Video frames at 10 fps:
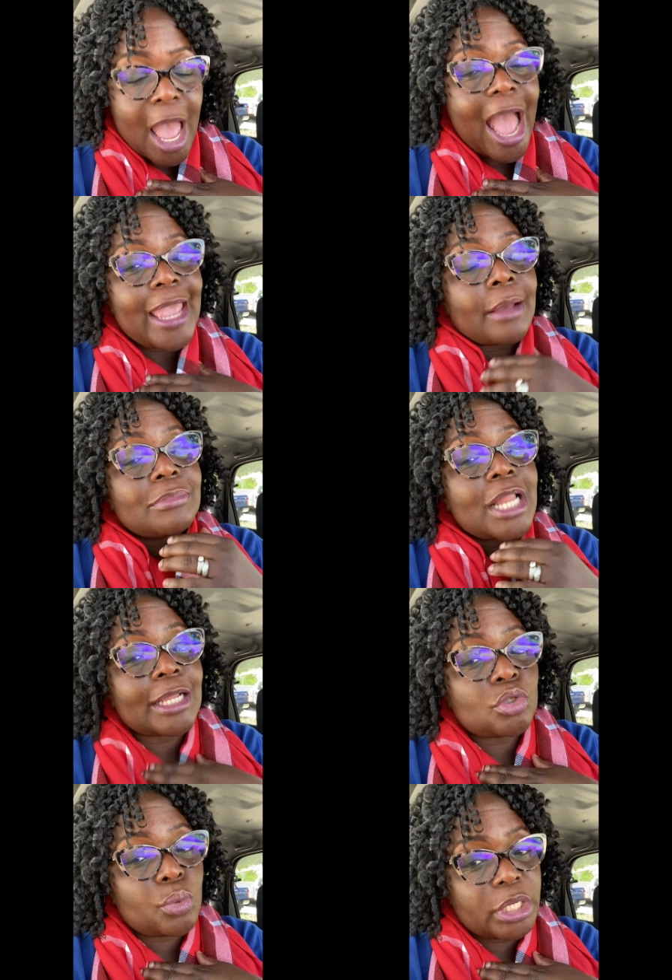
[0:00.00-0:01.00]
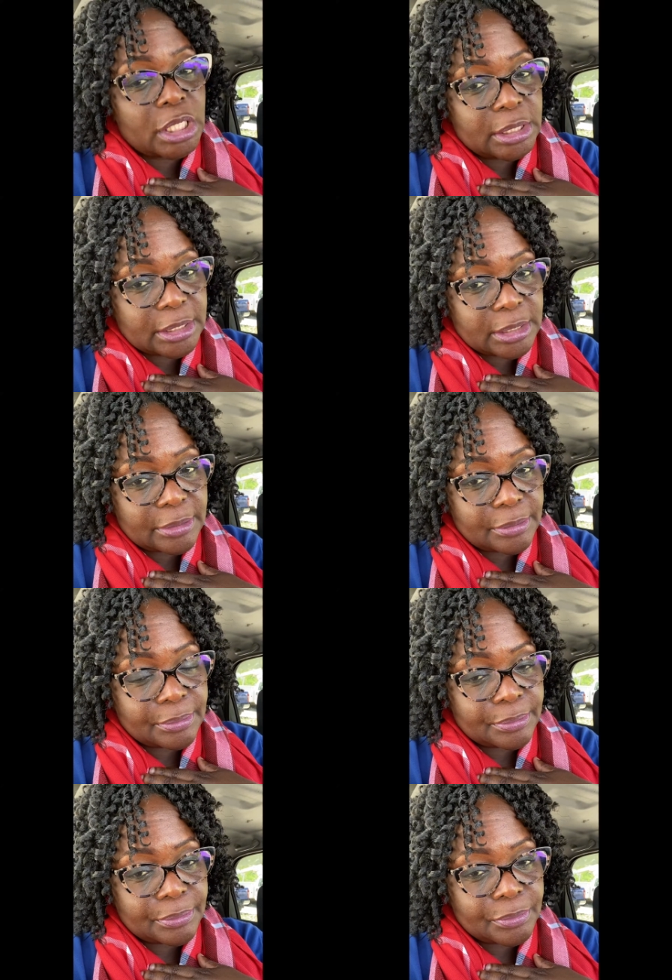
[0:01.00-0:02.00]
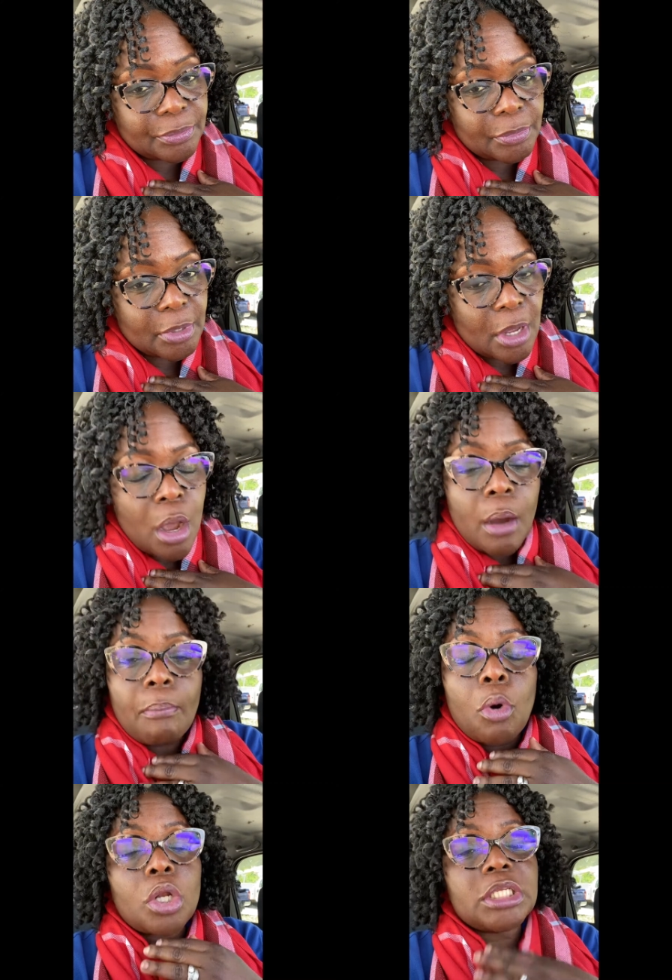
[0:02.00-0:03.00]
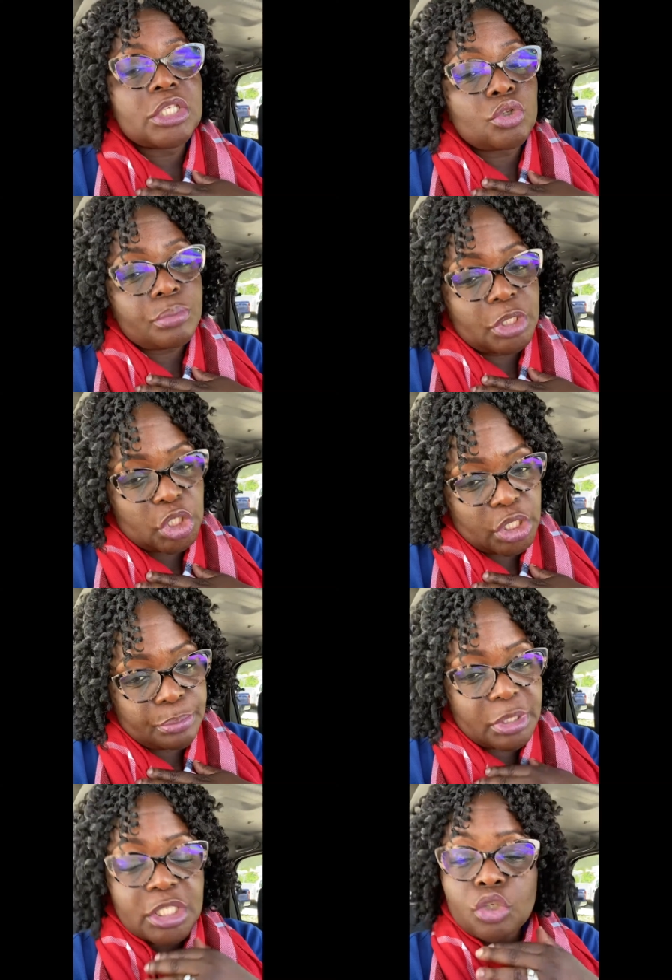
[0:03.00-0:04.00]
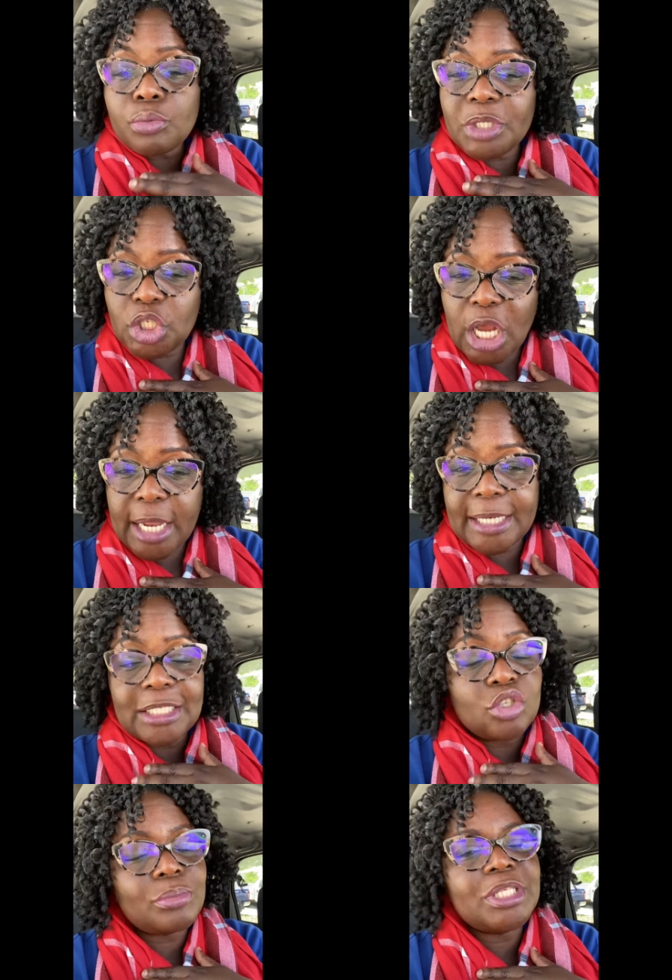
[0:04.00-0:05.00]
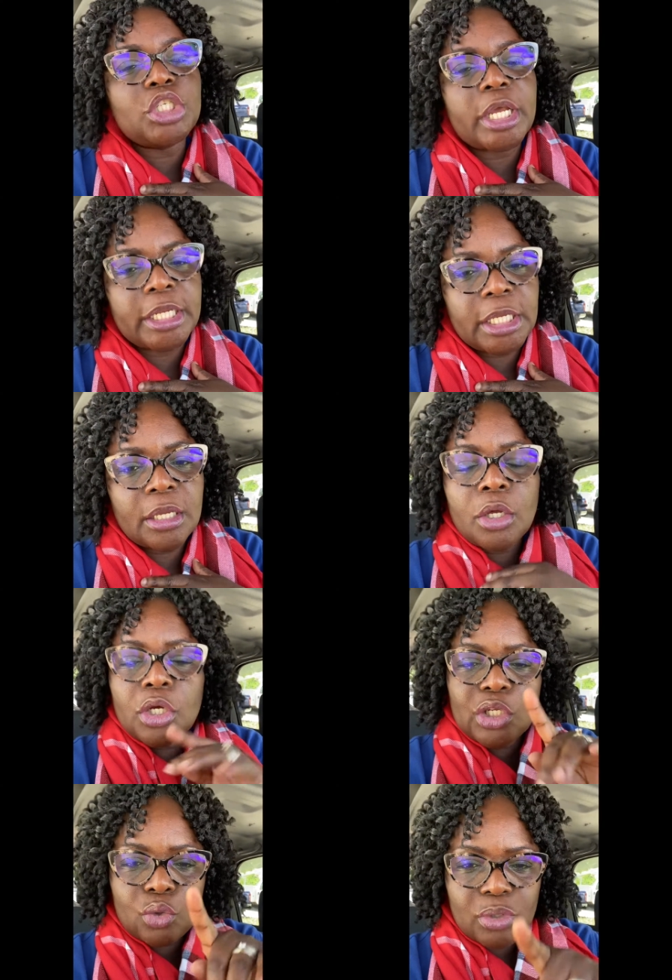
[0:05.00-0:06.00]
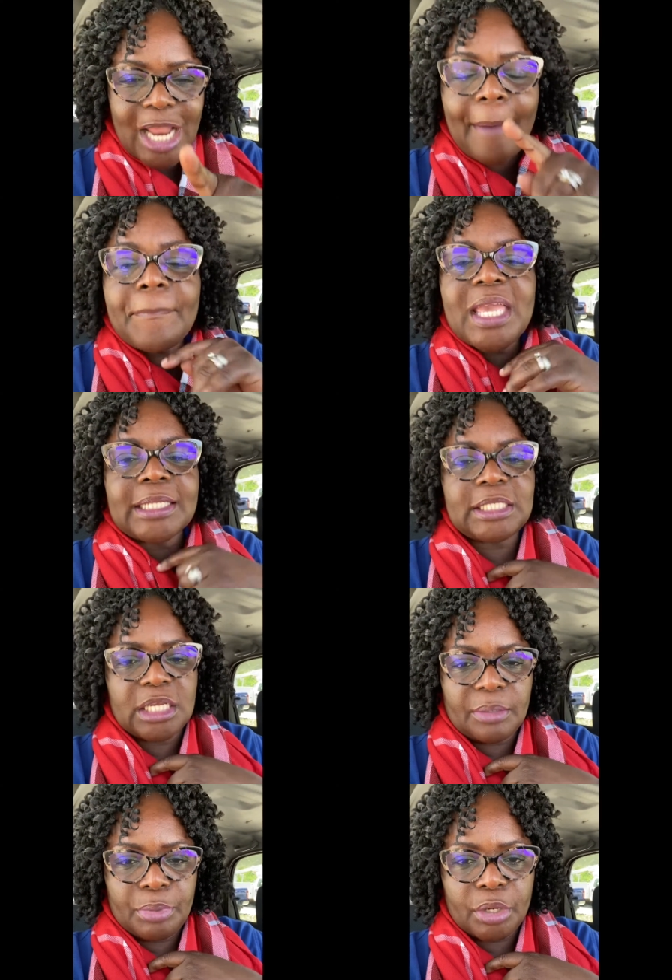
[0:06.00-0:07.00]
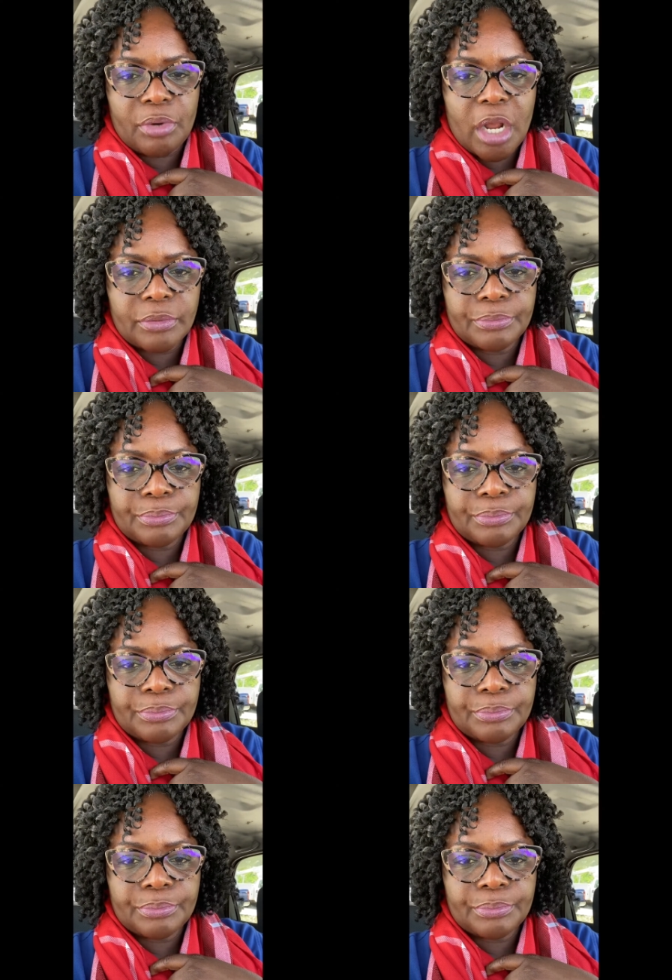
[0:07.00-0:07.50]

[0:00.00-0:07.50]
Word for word: I am not doing it. But listen to me, Jim. Listen to me, John. Listen to me, Jenny. Do not be a tale bearer.